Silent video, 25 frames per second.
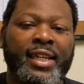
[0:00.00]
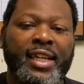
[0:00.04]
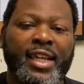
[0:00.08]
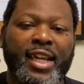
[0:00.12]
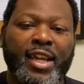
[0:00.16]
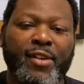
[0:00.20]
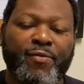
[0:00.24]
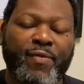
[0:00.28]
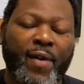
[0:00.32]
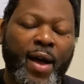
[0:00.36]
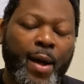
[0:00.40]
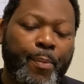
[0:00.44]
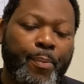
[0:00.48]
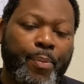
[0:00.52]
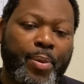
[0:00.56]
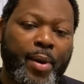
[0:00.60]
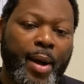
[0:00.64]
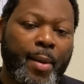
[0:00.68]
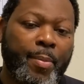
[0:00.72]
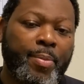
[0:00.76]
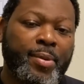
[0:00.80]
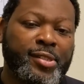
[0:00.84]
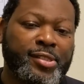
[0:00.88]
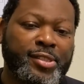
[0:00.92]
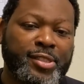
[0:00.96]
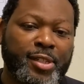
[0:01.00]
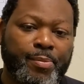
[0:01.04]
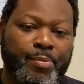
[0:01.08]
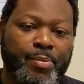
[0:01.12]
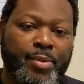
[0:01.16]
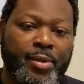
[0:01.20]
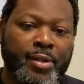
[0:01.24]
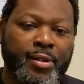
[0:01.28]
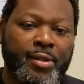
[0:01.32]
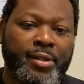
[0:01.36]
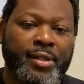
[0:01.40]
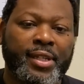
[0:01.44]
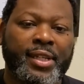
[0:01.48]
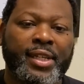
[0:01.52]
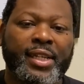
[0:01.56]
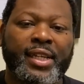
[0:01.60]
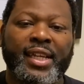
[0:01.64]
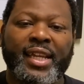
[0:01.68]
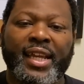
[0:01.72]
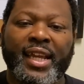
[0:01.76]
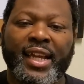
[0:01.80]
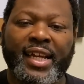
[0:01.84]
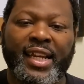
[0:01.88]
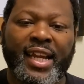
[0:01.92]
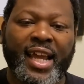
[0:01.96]
if I publish a book
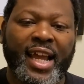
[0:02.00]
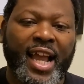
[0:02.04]
and